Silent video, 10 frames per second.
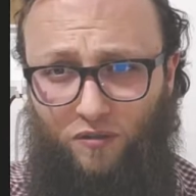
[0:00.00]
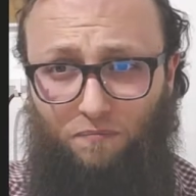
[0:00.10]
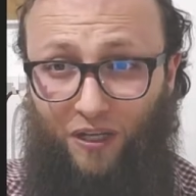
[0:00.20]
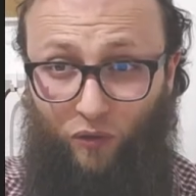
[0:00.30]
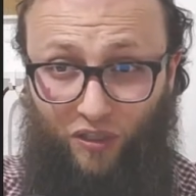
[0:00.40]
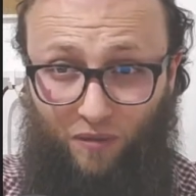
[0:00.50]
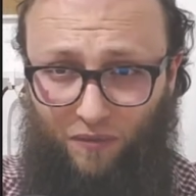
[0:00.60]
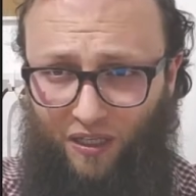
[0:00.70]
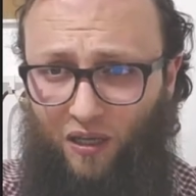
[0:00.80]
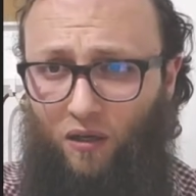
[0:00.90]

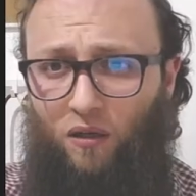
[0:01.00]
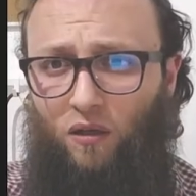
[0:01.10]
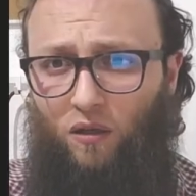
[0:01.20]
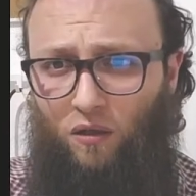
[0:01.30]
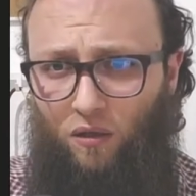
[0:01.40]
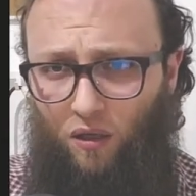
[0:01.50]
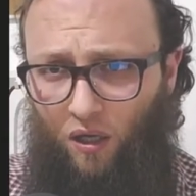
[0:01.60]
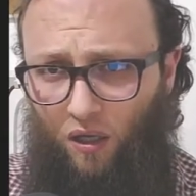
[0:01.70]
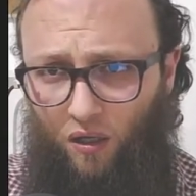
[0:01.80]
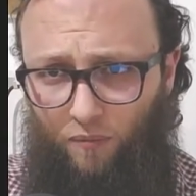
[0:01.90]
biochemical
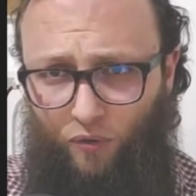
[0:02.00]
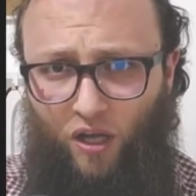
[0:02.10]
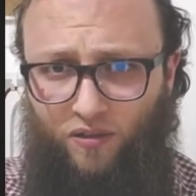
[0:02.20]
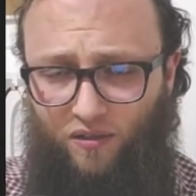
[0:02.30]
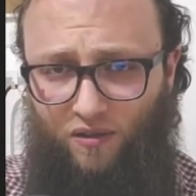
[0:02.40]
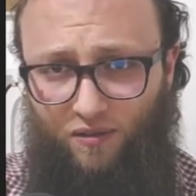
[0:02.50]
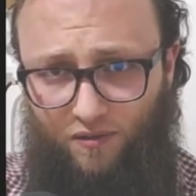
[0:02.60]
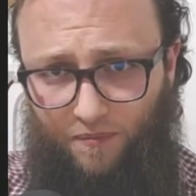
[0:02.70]
processes.